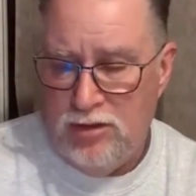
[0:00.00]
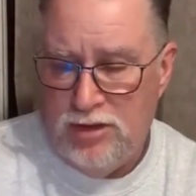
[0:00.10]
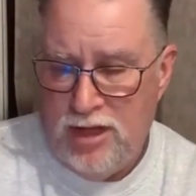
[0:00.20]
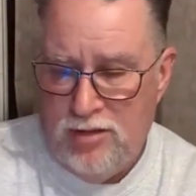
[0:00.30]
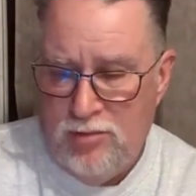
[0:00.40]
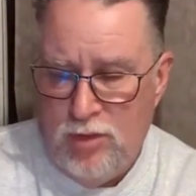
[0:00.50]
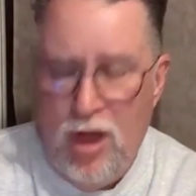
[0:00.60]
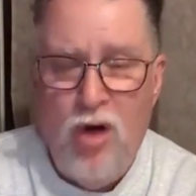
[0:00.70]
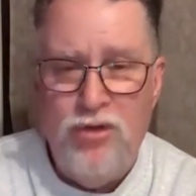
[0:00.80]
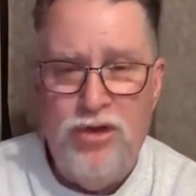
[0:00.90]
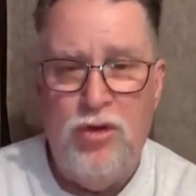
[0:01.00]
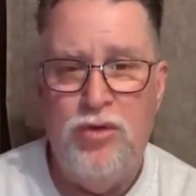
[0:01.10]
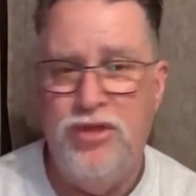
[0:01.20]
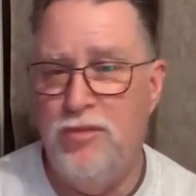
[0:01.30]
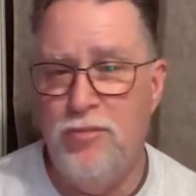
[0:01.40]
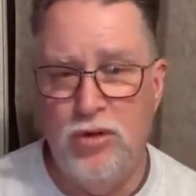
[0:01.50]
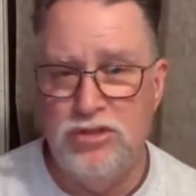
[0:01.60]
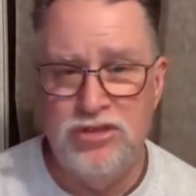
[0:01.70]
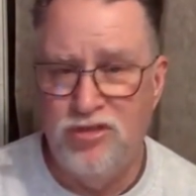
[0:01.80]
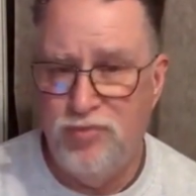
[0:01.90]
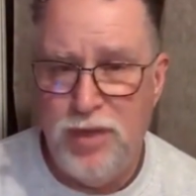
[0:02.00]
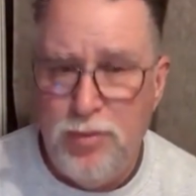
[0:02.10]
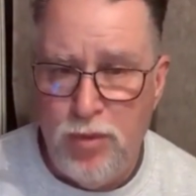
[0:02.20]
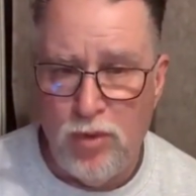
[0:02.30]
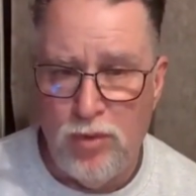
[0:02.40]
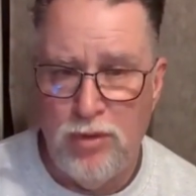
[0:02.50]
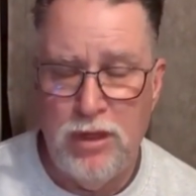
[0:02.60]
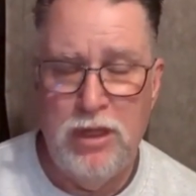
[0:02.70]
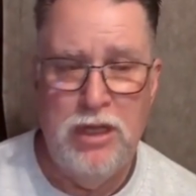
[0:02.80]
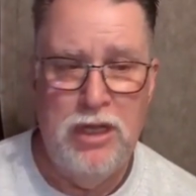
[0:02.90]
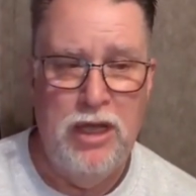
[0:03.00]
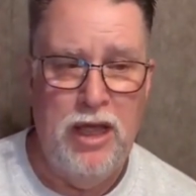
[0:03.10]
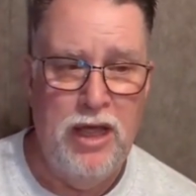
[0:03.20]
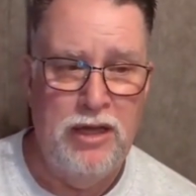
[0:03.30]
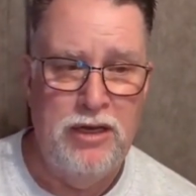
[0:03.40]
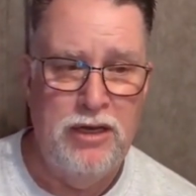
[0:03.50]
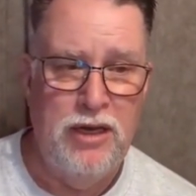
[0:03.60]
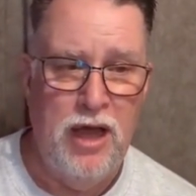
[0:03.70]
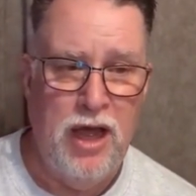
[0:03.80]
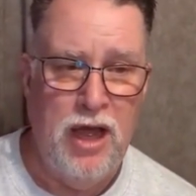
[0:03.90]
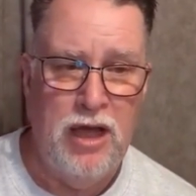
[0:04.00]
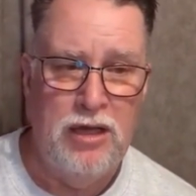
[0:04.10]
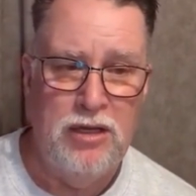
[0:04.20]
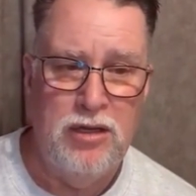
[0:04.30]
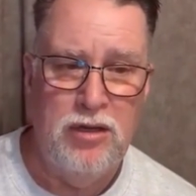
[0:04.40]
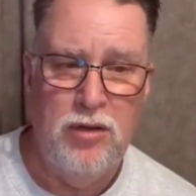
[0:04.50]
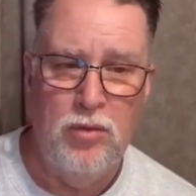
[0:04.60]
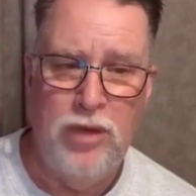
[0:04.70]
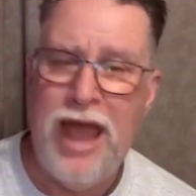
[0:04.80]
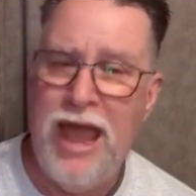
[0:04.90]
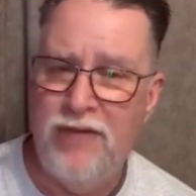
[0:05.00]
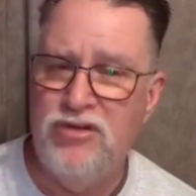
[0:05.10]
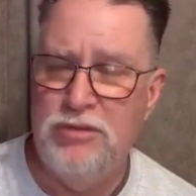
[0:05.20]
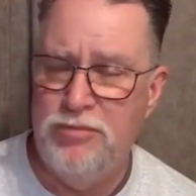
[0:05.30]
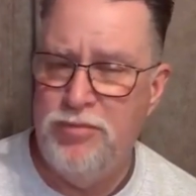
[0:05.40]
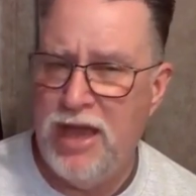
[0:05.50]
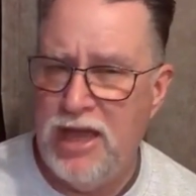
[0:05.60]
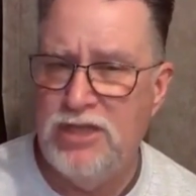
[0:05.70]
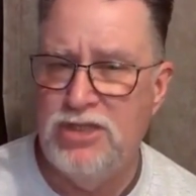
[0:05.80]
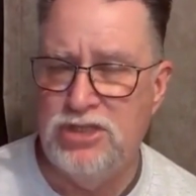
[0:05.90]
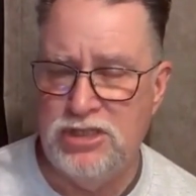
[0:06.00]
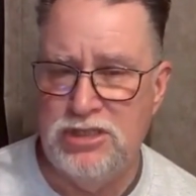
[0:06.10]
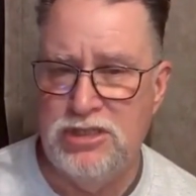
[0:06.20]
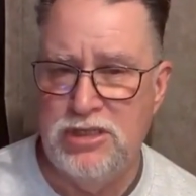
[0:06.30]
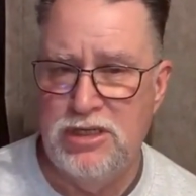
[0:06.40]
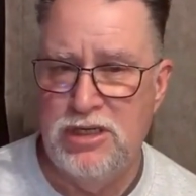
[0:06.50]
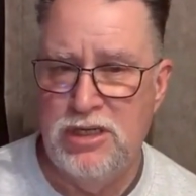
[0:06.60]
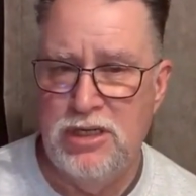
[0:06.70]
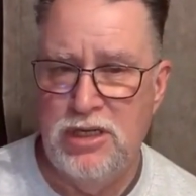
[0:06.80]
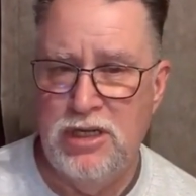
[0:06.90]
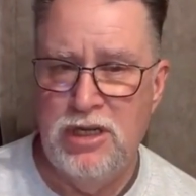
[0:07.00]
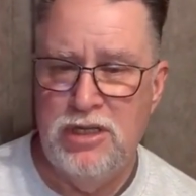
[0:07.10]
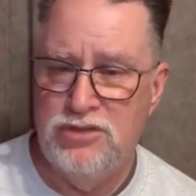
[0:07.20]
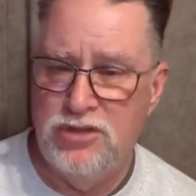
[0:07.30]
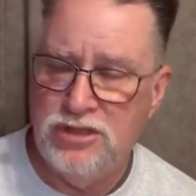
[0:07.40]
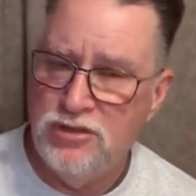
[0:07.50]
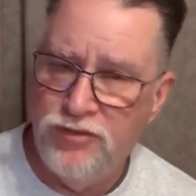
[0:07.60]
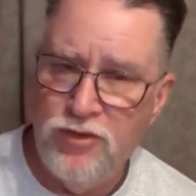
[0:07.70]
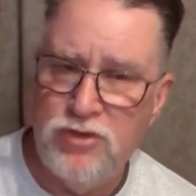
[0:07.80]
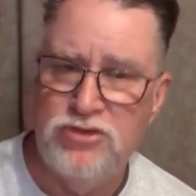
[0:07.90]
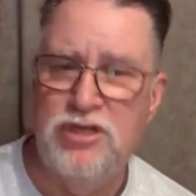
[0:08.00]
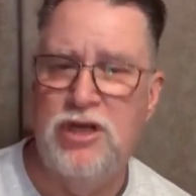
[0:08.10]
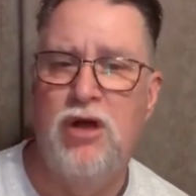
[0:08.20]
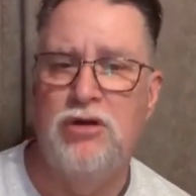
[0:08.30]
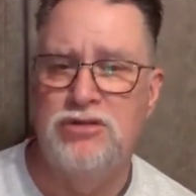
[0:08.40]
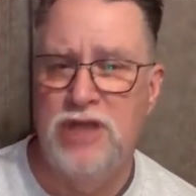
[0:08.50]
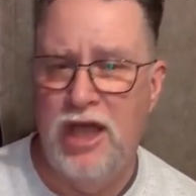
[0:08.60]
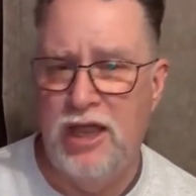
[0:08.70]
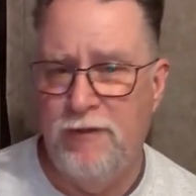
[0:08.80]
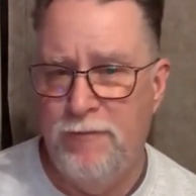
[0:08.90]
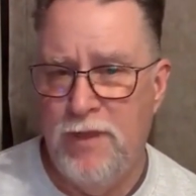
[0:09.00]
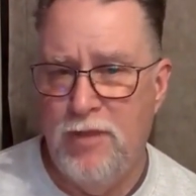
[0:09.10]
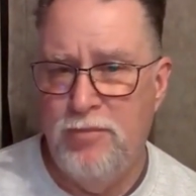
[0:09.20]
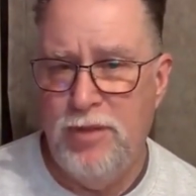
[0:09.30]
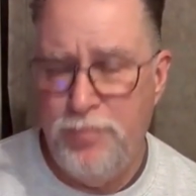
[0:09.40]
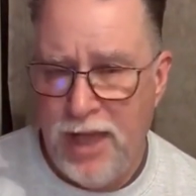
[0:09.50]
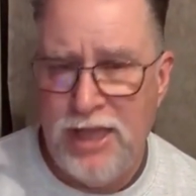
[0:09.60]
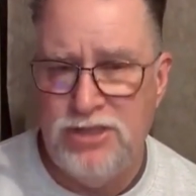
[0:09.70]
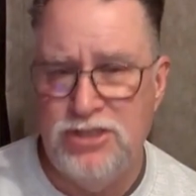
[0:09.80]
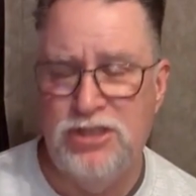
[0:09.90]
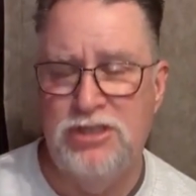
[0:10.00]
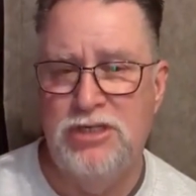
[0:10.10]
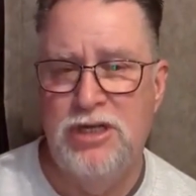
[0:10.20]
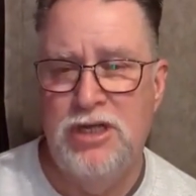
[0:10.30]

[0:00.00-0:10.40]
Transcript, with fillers: that we all deal with the emotions of people. And uh, we have to be patient. So that's the first thing I'll say. Be patient.